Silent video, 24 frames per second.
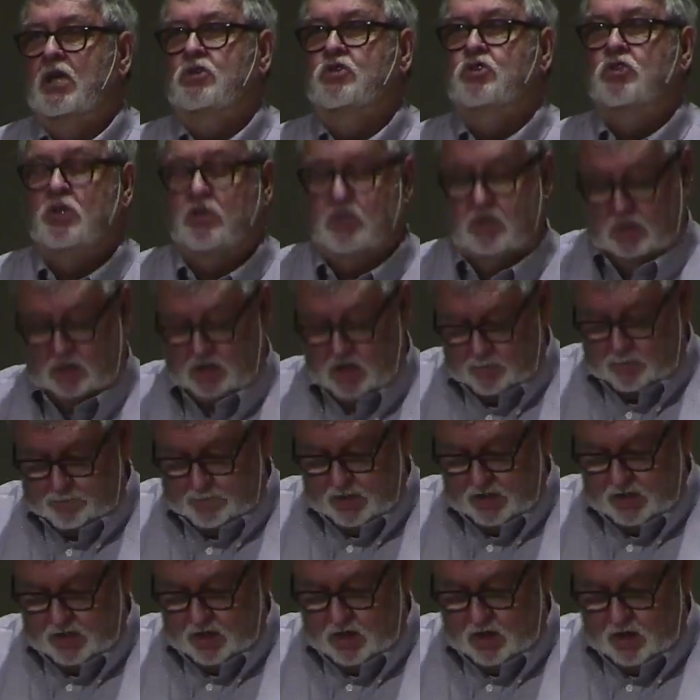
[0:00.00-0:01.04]
She's
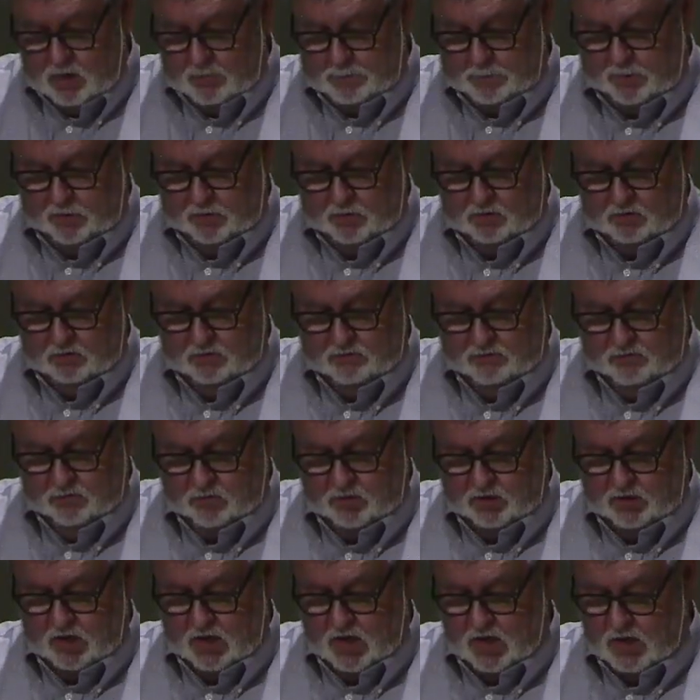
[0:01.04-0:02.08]
stepping up
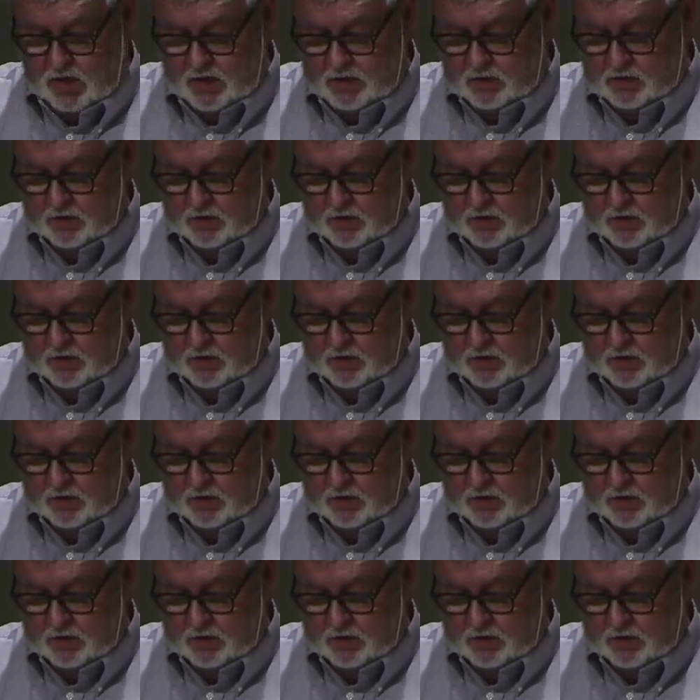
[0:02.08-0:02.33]
for God,